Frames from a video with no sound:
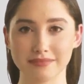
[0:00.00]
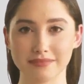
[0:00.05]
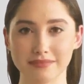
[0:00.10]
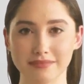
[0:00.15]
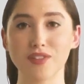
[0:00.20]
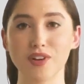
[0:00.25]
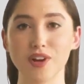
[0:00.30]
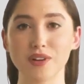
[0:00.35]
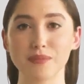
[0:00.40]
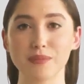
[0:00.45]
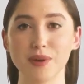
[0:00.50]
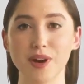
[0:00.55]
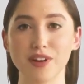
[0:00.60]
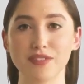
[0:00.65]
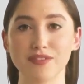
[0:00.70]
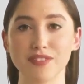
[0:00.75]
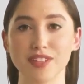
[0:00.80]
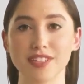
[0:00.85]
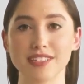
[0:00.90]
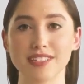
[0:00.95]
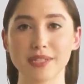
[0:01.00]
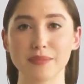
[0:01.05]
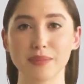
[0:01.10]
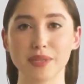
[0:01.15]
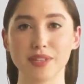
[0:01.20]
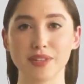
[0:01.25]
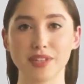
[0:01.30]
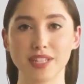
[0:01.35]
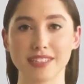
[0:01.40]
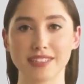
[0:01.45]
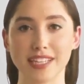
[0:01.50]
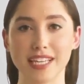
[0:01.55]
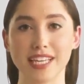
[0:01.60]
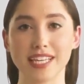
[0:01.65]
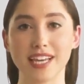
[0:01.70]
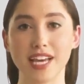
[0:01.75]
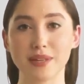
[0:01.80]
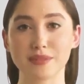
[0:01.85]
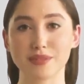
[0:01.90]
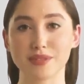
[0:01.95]
The fourth pro for Exipure is that
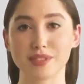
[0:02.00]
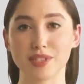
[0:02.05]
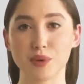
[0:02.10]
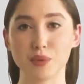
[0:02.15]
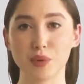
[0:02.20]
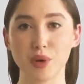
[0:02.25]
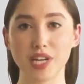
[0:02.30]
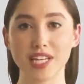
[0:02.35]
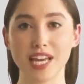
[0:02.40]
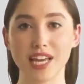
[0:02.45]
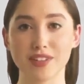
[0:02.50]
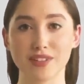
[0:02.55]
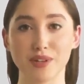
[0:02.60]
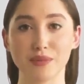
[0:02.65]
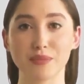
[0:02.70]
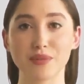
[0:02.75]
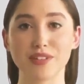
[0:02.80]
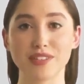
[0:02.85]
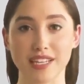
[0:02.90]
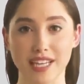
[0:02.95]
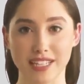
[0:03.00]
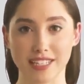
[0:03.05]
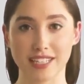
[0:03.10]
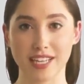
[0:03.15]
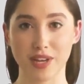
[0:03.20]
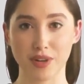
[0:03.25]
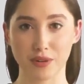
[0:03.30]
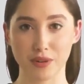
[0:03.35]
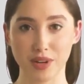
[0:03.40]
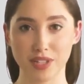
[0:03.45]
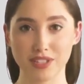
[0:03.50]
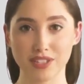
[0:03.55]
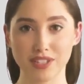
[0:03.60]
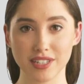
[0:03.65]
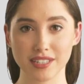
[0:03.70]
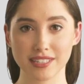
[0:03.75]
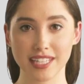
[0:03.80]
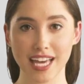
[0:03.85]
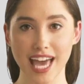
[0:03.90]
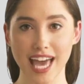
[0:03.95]
it comes with a 100% no
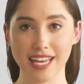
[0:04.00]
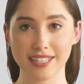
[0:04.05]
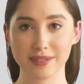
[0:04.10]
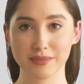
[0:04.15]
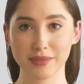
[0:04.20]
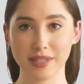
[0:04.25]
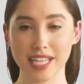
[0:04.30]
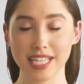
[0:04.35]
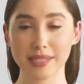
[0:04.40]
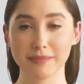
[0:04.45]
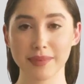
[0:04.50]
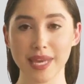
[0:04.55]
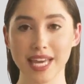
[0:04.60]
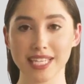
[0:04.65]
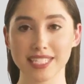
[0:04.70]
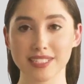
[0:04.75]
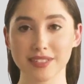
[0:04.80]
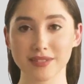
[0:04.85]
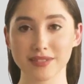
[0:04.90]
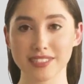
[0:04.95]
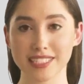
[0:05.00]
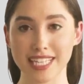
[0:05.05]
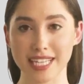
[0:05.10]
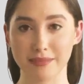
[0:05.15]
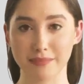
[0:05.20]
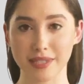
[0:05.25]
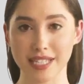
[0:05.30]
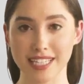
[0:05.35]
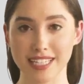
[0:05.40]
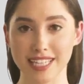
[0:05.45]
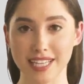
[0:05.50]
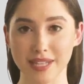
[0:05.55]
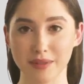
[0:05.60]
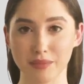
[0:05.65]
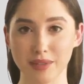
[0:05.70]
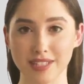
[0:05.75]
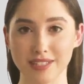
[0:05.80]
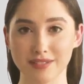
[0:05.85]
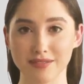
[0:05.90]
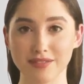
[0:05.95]
questions asked money back guarantee, making it
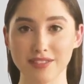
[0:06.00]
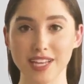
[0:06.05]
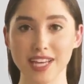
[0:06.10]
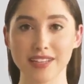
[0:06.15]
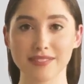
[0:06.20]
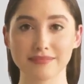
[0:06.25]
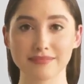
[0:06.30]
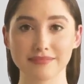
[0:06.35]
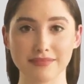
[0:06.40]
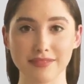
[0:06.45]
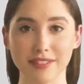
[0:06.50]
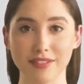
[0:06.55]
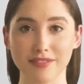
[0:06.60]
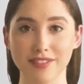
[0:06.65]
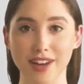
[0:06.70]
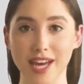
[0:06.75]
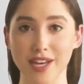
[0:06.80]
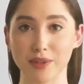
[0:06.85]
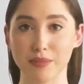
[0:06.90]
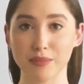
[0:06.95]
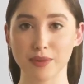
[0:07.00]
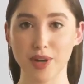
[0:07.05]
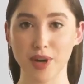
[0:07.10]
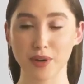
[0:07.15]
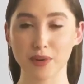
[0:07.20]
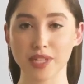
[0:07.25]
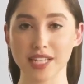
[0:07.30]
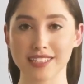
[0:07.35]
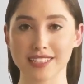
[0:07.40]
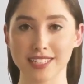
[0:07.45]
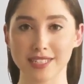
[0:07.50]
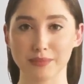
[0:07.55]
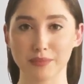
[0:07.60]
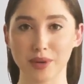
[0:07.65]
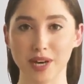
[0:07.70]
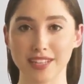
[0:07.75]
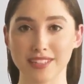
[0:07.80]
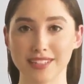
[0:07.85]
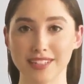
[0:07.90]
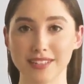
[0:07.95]
risk-free. The final pro is its
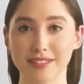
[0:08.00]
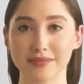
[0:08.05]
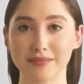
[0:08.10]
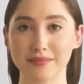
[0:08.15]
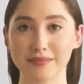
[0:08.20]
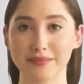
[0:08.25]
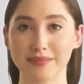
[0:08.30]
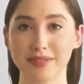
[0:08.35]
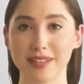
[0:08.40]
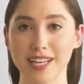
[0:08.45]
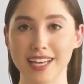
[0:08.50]
pricing.